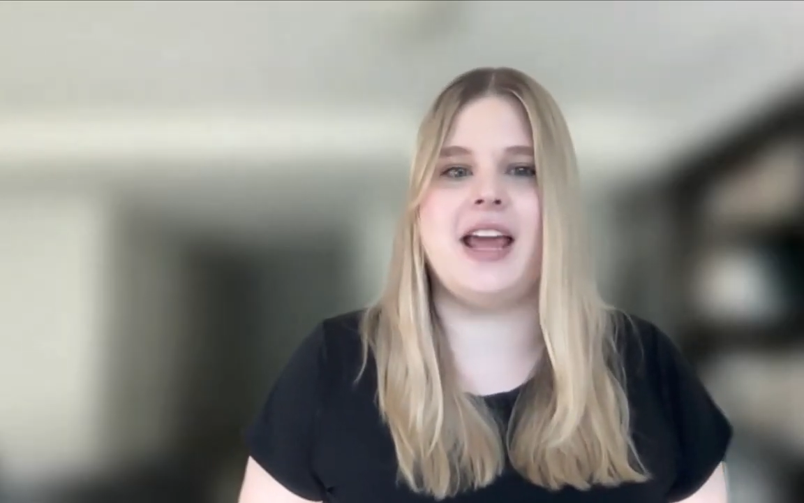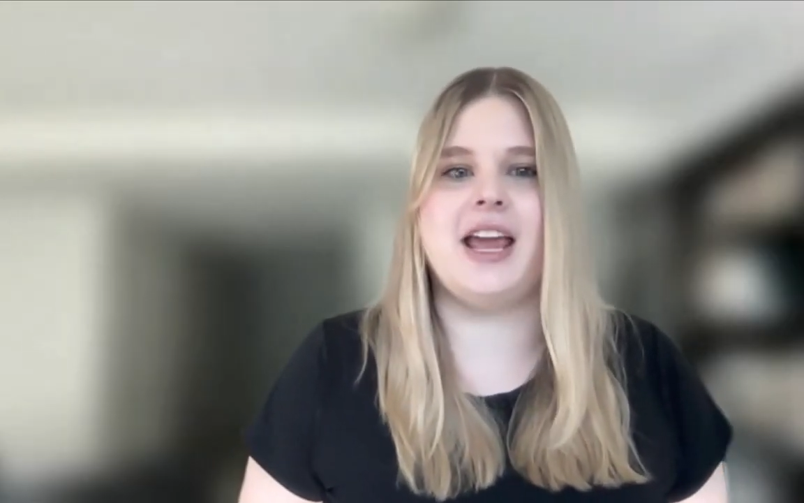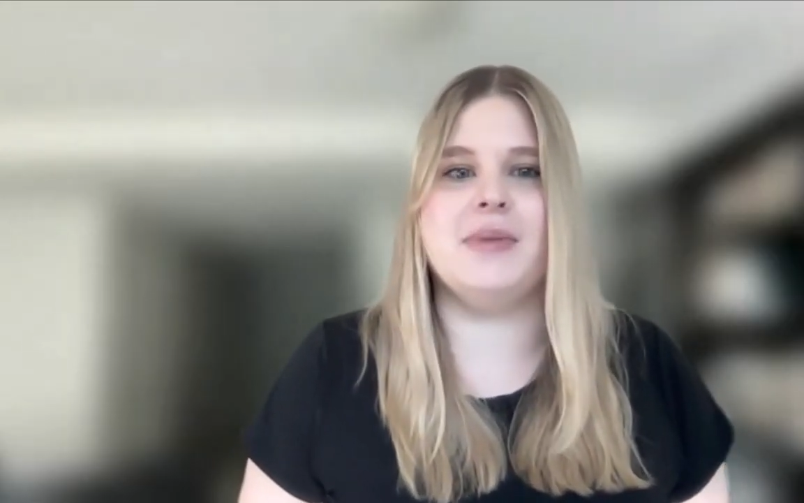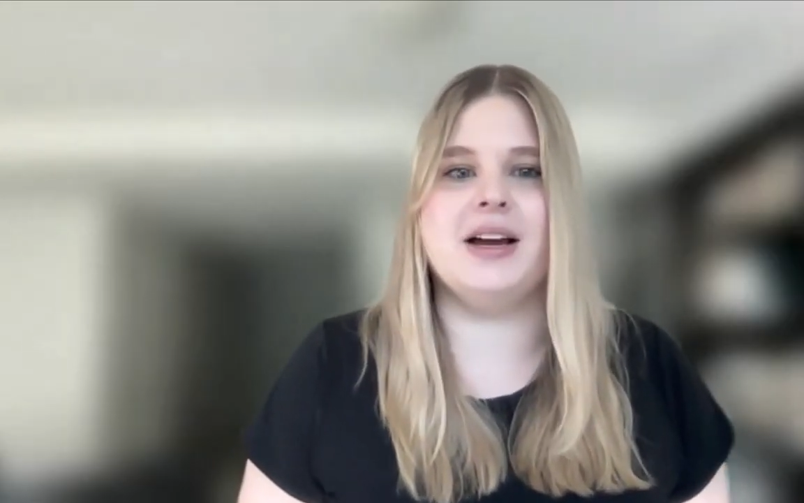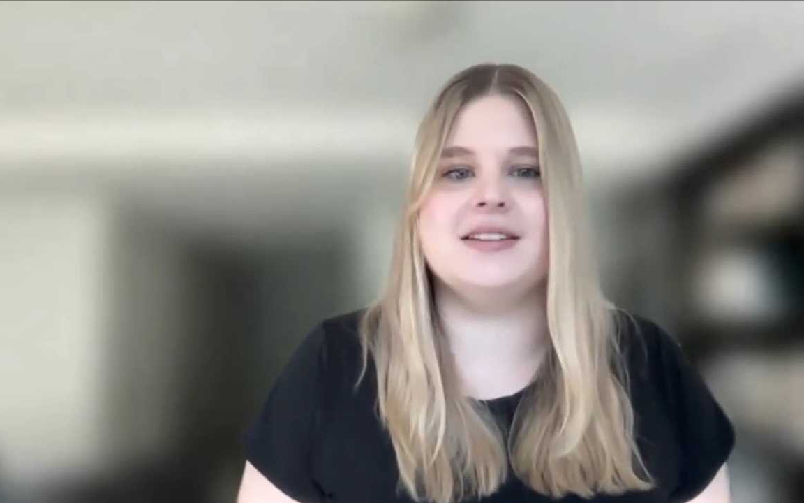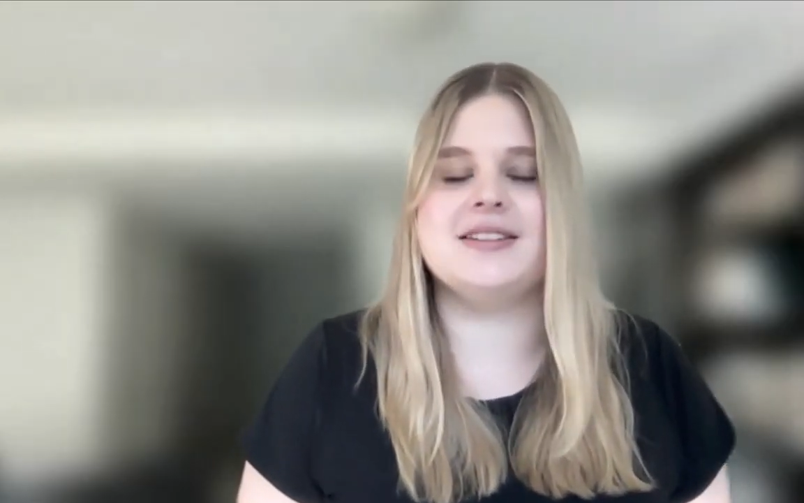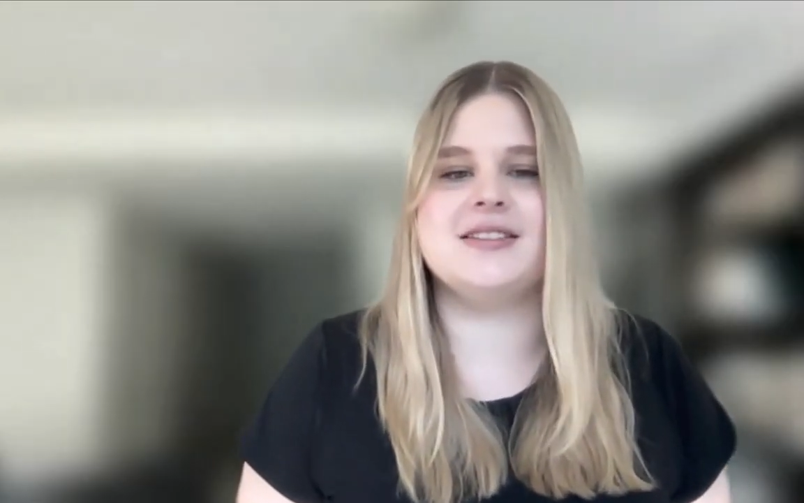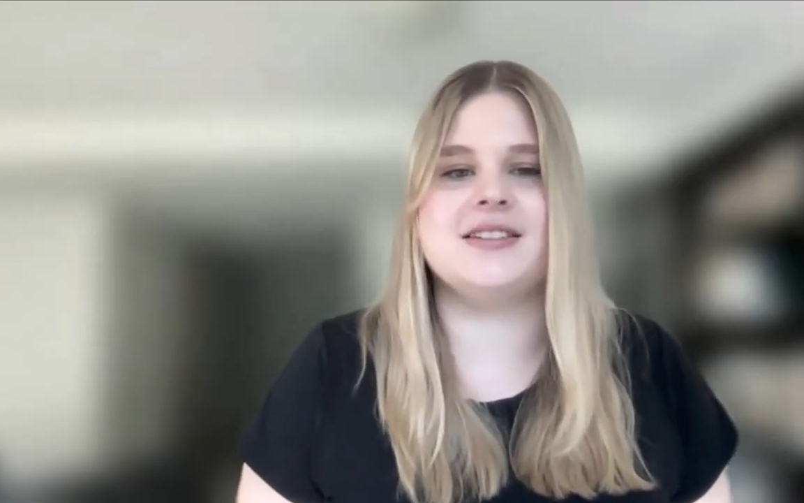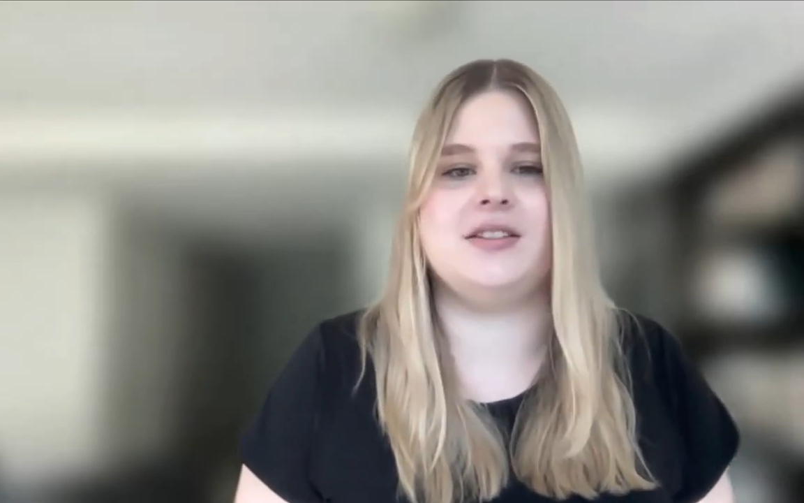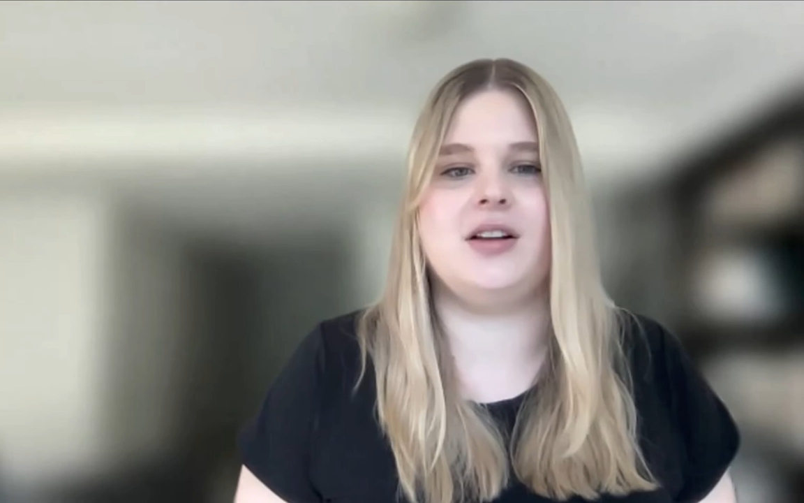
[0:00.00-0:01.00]
8 months
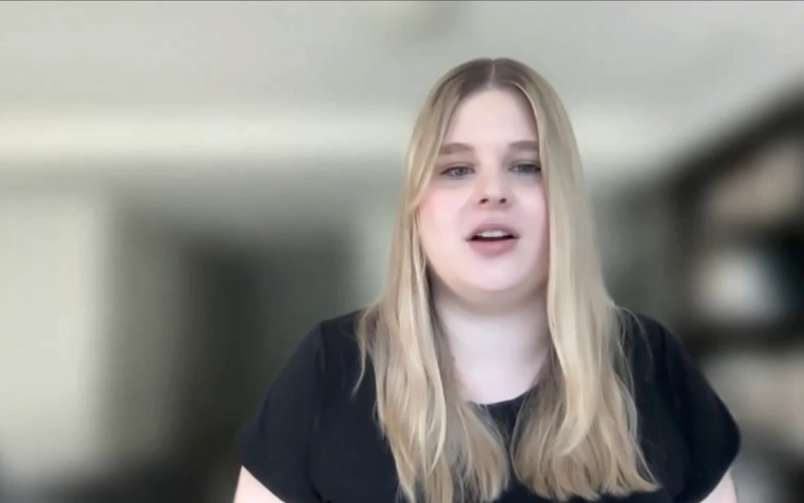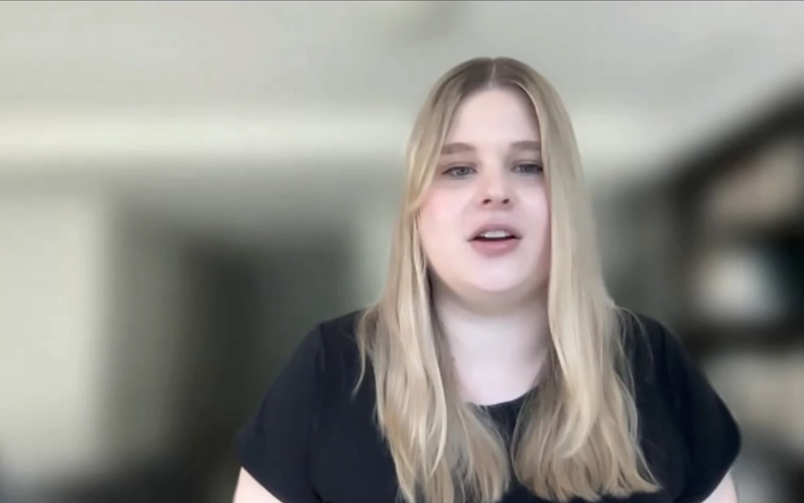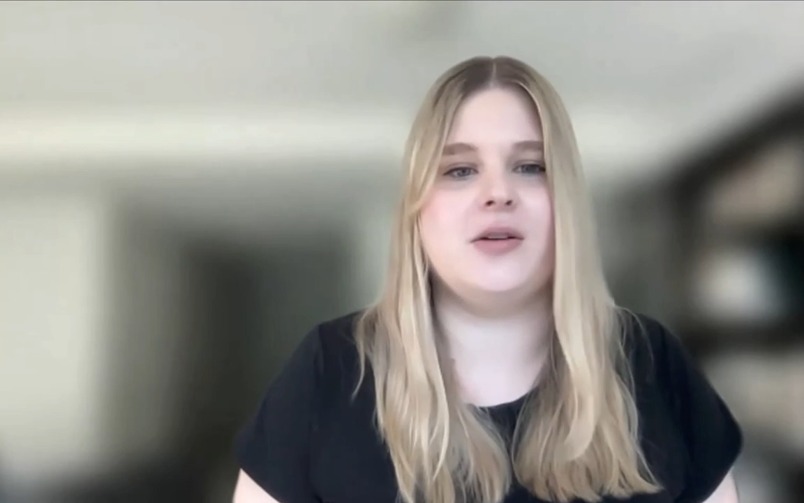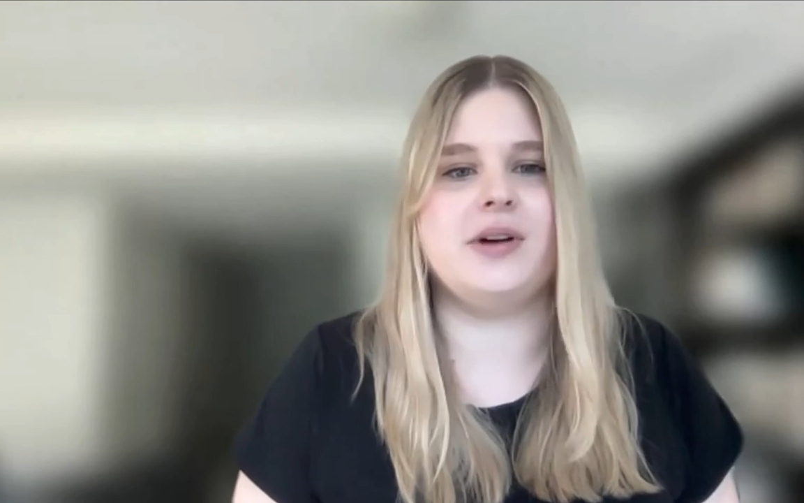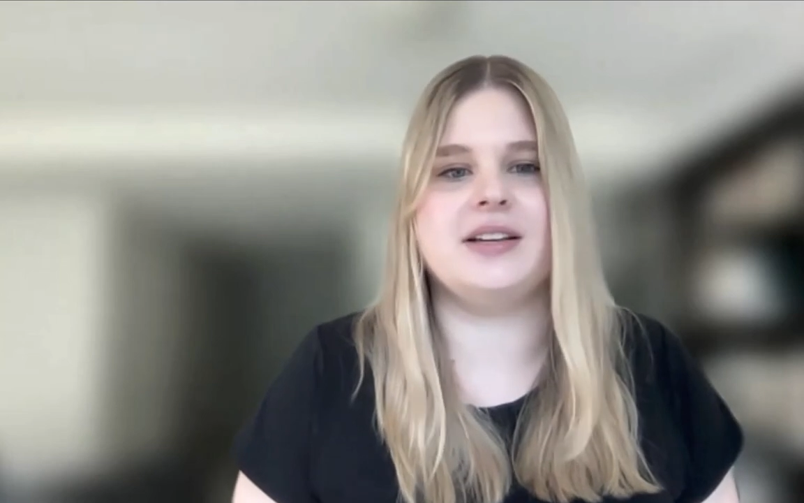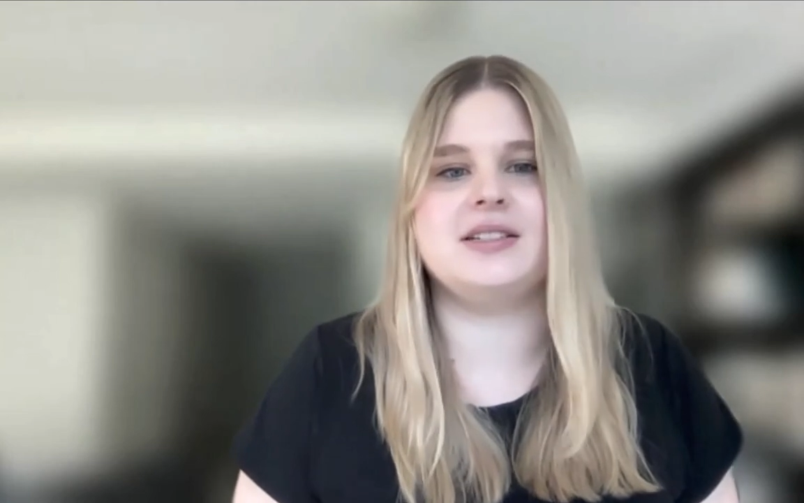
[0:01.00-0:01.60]
and still ongoing,